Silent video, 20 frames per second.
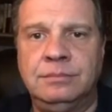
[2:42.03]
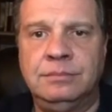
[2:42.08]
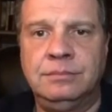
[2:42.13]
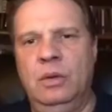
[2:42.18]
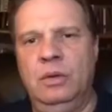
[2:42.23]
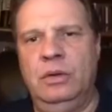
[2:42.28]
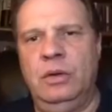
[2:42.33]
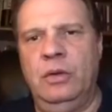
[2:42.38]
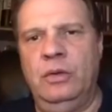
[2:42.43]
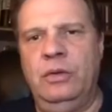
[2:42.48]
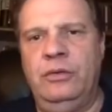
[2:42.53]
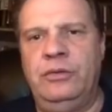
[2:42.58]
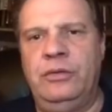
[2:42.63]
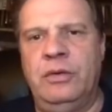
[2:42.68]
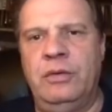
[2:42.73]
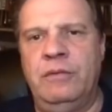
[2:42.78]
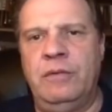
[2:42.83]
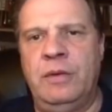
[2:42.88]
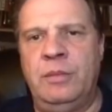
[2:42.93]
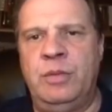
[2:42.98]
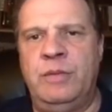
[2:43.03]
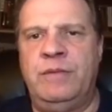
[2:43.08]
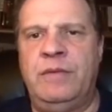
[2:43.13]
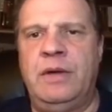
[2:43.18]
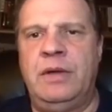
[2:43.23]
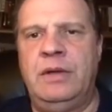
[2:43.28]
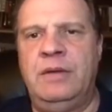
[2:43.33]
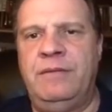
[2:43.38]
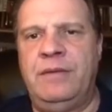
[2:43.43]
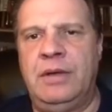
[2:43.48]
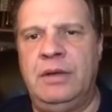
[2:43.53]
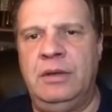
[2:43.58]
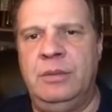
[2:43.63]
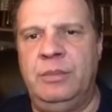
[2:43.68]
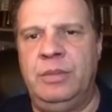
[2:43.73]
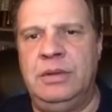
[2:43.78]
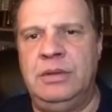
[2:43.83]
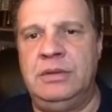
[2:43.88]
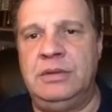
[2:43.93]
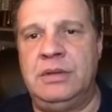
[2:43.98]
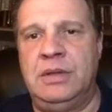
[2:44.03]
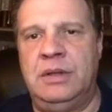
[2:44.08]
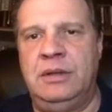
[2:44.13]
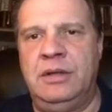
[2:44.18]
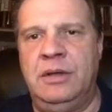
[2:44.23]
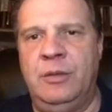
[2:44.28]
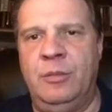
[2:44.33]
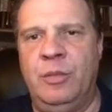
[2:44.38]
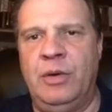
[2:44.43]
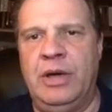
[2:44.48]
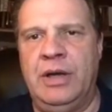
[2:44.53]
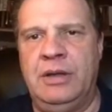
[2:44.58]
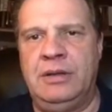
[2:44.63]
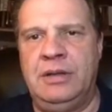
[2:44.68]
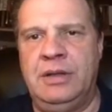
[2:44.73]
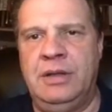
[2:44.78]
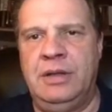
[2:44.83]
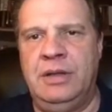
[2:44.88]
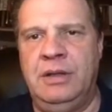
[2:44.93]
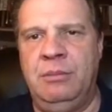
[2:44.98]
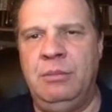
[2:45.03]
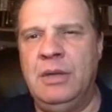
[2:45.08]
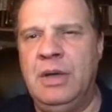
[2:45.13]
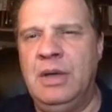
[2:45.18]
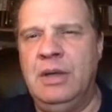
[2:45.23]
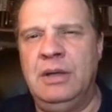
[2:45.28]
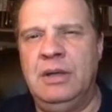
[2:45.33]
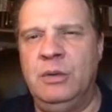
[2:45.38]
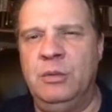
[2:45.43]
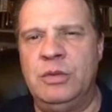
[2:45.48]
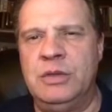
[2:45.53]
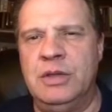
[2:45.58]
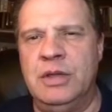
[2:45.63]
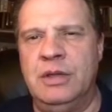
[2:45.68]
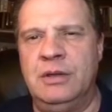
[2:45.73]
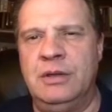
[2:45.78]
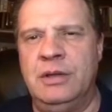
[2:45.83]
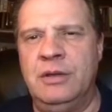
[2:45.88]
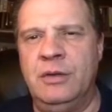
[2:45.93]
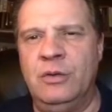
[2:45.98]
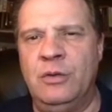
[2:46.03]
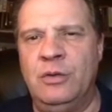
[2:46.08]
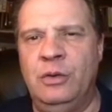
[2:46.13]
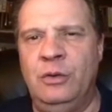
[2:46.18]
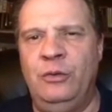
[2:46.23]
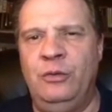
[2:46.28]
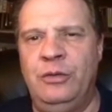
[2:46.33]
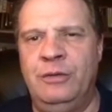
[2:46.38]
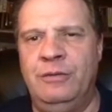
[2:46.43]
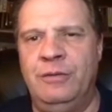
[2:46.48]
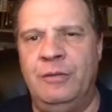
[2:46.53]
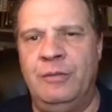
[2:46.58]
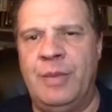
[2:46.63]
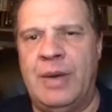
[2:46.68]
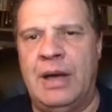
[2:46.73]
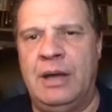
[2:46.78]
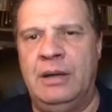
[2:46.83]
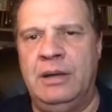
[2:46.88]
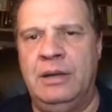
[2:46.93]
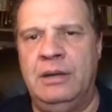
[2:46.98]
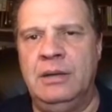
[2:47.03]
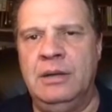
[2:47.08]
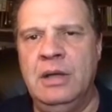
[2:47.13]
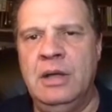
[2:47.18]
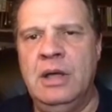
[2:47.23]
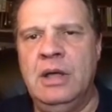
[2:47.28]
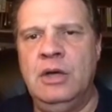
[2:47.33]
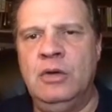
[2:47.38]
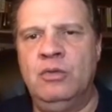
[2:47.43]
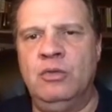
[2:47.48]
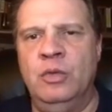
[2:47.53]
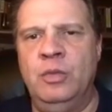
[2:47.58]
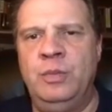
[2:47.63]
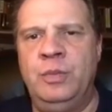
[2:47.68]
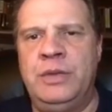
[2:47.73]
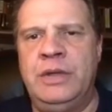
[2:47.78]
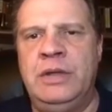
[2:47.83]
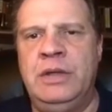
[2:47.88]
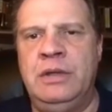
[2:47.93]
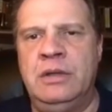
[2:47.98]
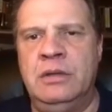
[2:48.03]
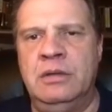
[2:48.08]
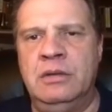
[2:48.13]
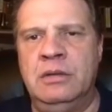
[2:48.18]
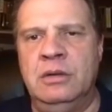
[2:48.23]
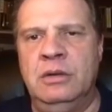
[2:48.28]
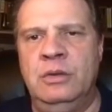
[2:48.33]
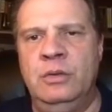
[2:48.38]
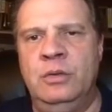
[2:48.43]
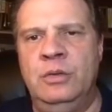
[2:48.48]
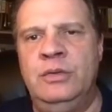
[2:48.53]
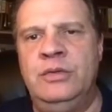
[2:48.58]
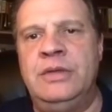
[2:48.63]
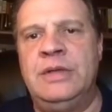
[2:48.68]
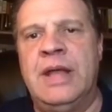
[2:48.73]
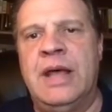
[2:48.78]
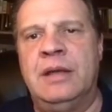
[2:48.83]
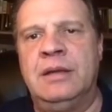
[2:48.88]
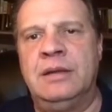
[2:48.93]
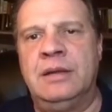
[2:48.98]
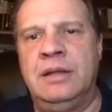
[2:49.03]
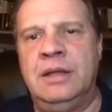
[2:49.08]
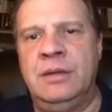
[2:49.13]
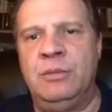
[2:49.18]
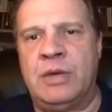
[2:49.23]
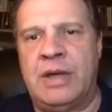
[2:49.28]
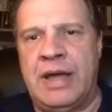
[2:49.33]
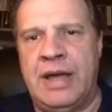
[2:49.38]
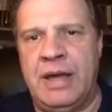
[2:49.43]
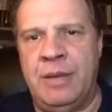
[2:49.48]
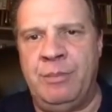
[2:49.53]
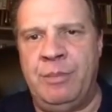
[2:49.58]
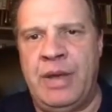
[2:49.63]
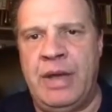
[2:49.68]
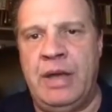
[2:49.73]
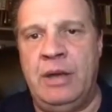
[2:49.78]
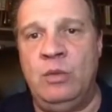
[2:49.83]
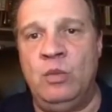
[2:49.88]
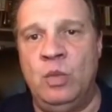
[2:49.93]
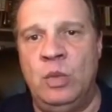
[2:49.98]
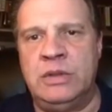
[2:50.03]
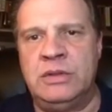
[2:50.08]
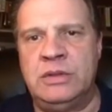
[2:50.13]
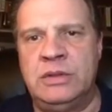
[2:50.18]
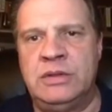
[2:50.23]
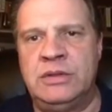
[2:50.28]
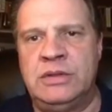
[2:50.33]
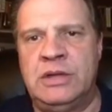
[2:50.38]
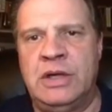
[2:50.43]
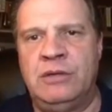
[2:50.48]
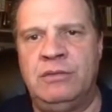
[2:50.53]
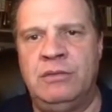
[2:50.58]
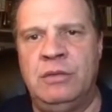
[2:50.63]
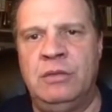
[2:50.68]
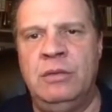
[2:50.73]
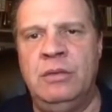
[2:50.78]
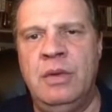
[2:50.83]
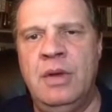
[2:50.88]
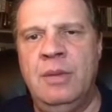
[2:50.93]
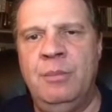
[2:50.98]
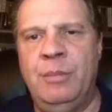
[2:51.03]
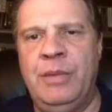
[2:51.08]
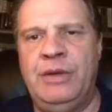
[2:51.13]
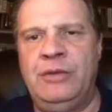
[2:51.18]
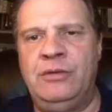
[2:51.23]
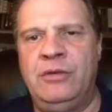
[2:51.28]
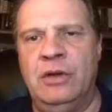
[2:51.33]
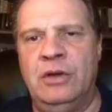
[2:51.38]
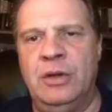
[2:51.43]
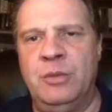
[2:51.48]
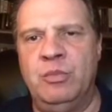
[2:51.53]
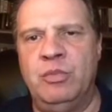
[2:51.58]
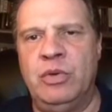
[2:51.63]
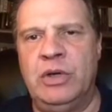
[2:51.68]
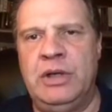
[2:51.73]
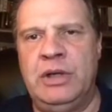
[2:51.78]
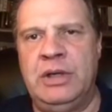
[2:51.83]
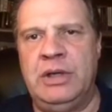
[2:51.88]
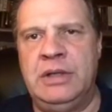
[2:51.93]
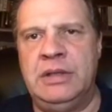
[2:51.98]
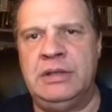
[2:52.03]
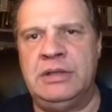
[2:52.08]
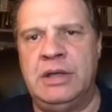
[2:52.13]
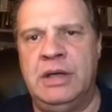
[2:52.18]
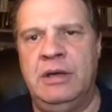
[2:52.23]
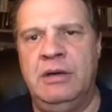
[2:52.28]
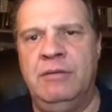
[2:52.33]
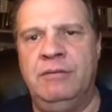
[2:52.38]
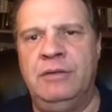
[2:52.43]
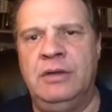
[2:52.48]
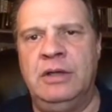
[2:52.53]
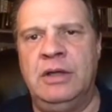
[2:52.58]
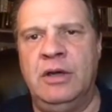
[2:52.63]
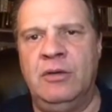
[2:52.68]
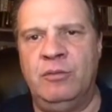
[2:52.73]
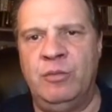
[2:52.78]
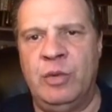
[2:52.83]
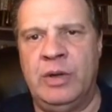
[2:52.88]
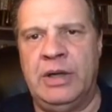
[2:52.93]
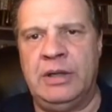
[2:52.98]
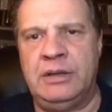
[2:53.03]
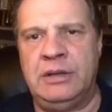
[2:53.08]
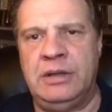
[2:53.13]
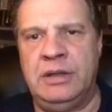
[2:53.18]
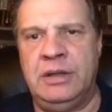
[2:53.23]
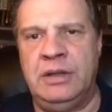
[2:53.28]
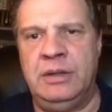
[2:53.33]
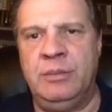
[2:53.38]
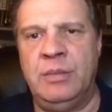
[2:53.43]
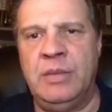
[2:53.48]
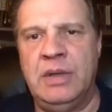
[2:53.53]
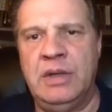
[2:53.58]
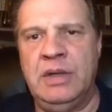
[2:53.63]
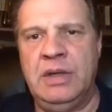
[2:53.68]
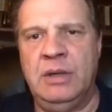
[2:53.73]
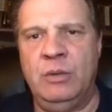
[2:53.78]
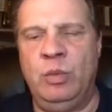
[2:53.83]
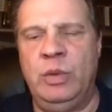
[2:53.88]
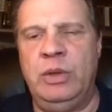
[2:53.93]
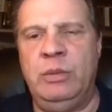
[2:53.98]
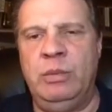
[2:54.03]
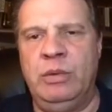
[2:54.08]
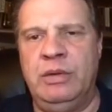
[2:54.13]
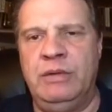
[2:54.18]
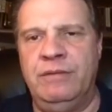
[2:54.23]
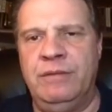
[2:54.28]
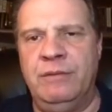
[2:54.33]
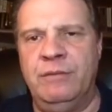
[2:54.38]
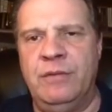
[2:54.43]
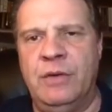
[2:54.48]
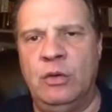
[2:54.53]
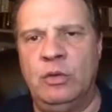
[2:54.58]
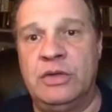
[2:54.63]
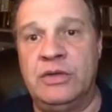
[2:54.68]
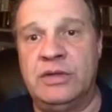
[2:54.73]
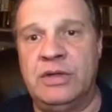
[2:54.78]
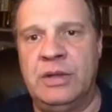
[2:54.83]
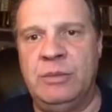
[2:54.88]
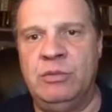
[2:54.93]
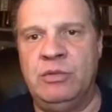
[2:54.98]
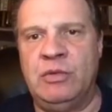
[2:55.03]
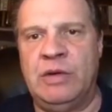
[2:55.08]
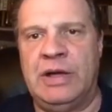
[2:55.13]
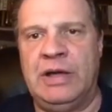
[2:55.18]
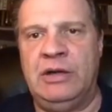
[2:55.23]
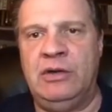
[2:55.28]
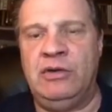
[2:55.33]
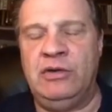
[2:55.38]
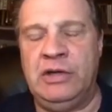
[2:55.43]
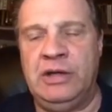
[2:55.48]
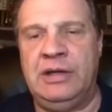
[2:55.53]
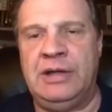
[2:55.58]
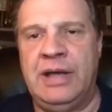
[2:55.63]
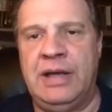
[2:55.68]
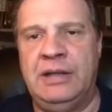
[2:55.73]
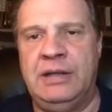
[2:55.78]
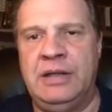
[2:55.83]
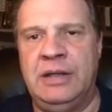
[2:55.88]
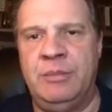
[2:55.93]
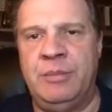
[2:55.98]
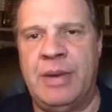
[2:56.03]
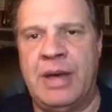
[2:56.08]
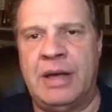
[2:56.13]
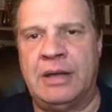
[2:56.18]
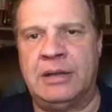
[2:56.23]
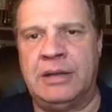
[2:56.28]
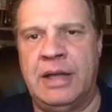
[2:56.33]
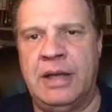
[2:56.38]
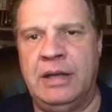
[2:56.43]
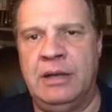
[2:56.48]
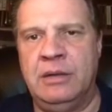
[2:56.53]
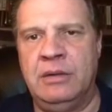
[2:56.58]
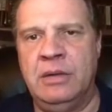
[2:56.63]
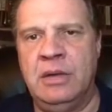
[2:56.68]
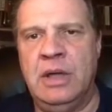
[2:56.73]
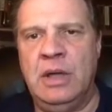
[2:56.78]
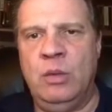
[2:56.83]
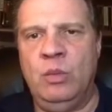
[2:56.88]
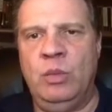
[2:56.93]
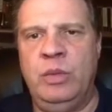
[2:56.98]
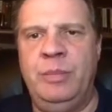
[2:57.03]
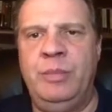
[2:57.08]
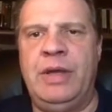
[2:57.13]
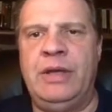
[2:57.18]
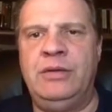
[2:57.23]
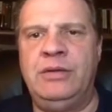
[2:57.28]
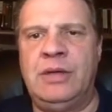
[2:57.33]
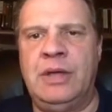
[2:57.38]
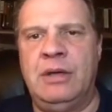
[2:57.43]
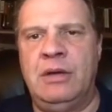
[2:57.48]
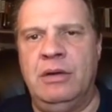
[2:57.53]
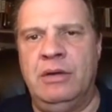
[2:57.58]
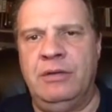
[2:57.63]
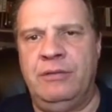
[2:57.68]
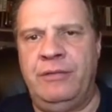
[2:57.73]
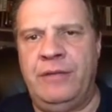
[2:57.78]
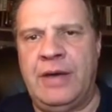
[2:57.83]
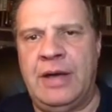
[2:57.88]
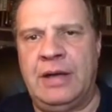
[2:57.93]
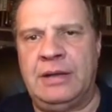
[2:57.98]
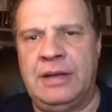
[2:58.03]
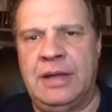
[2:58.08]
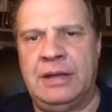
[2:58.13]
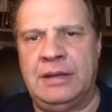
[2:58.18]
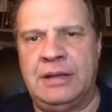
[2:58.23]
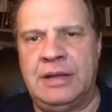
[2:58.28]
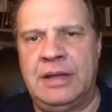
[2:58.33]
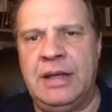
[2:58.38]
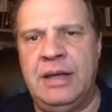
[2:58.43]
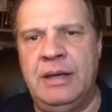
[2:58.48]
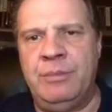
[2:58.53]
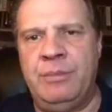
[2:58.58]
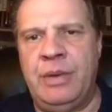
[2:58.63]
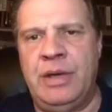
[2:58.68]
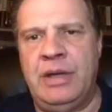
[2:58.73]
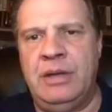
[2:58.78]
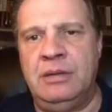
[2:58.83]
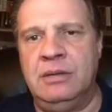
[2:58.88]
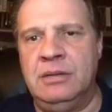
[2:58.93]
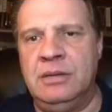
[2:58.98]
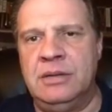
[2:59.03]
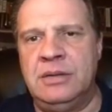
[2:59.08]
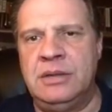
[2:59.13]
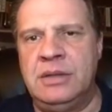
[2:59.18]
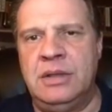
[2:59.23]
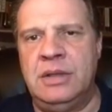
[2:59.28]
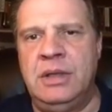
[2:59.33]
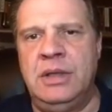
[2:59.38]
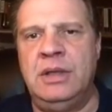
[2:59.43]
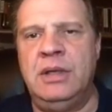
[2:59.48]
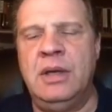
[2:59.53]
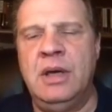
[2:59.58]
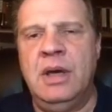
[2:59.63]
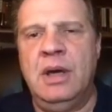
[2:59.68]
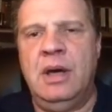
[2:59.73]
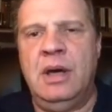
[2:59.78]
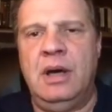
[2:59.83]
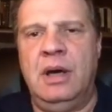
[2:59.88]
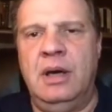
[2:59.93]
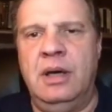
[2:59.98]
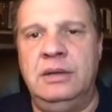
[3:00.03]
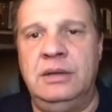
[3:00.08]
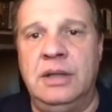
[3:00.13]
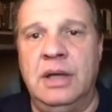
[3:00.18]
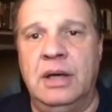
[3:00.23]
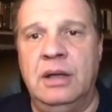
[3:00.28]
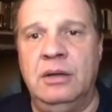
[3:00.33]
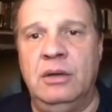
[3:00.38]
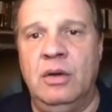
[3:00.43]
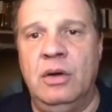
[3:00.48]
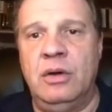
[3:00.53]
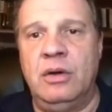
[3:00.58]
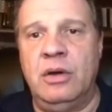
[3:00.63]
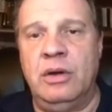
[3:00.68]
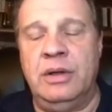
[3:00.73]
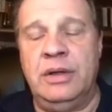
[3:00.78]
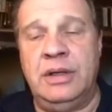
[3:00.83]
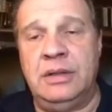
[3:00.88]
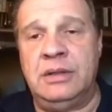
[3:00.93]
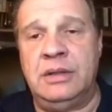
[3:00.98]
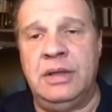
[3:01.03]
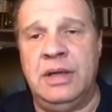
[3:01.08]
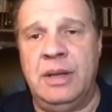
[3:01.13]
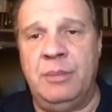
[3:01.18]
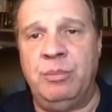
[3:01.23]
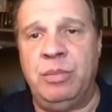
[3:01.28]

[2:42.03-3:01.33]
Although the survey provided valuable insight to the brand team, there was nothing conclusive about it. Group D concludes that the campaign was successful based on the brilliant insight of the Dove brand team, and we would have invoked the same strategy they did back then. We based that on the fact that the campaign elicited dialogue on internet